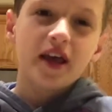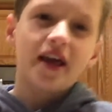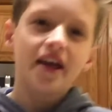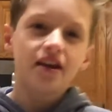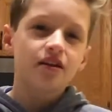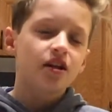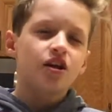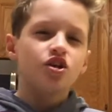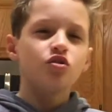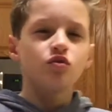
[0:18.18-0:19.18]
and
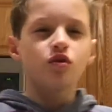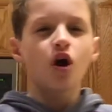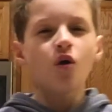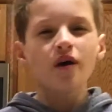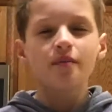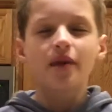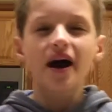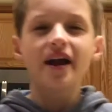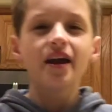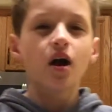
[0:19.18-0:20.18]
you go and
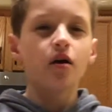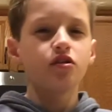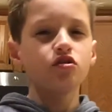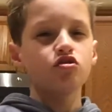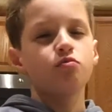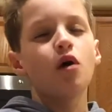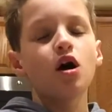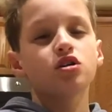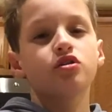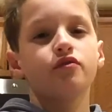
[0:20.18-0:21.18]
buy a huge
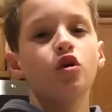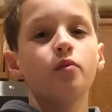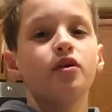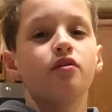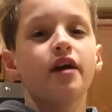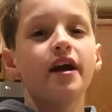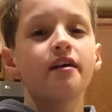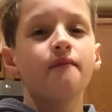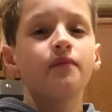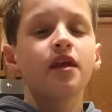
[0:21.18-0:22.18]
box of oatmeal, right?
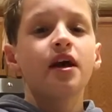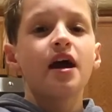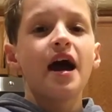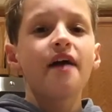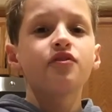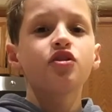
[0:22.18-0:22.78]
After